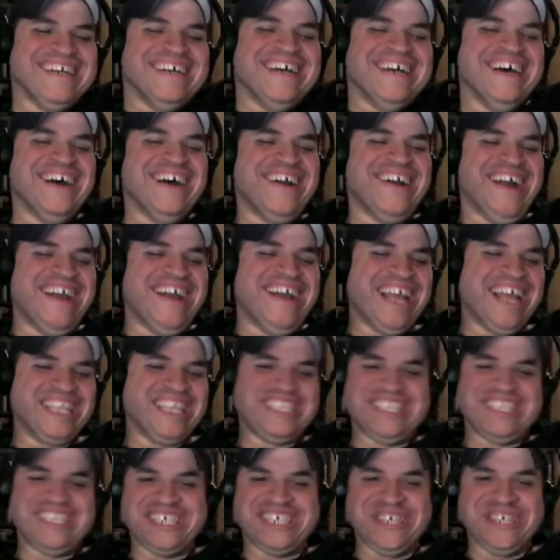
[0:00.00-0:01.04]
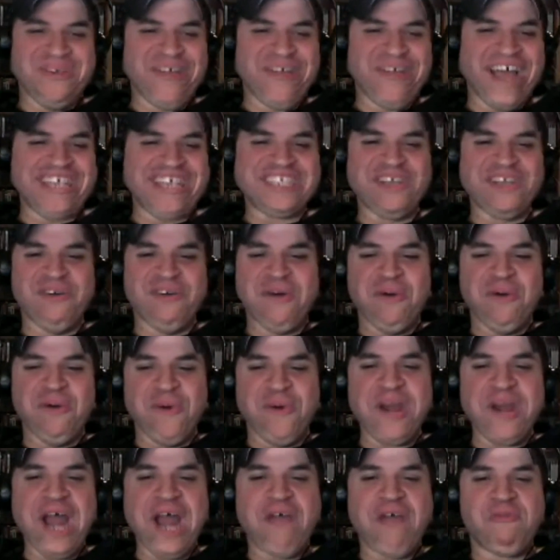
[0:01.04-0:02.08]
All right, that's the show, guys. So,
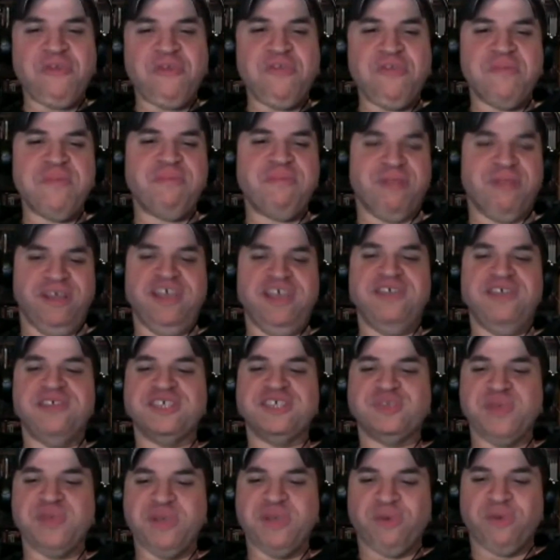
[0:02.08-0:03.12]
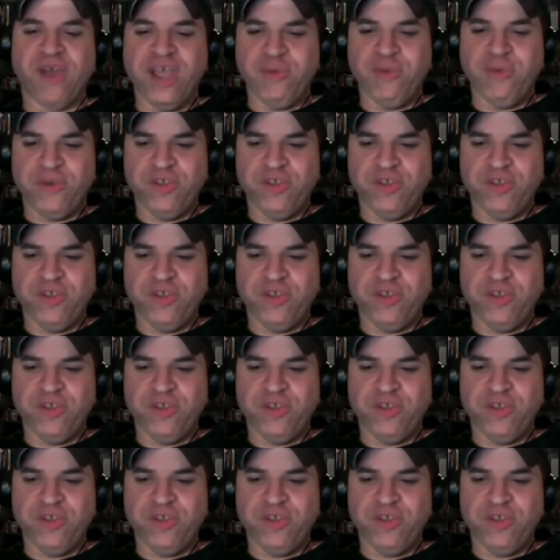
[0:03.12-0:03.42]
what have we been playing this week, Ryan?